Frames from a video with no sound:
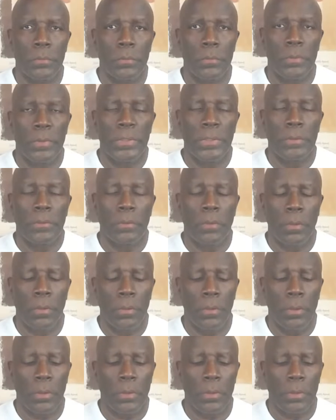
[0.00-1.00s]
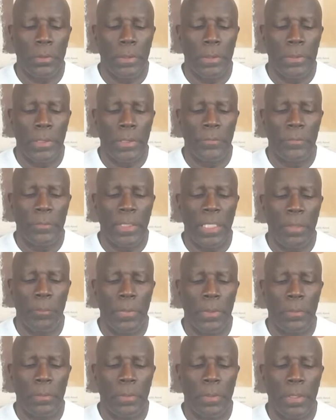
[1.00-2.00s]
need to look and
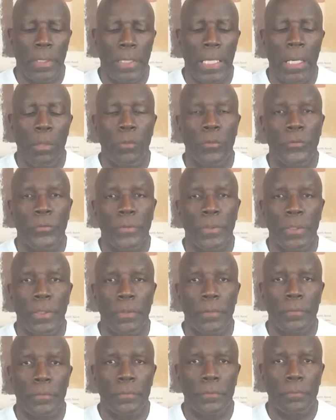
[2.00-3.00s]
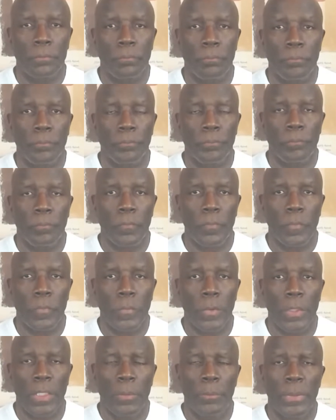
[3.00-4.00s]
examine ourselves
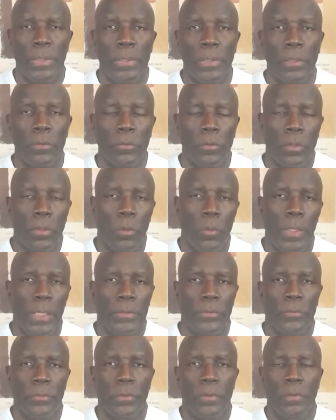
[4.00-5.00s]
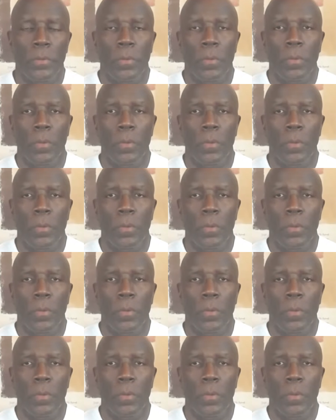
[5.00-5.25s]
and begin to question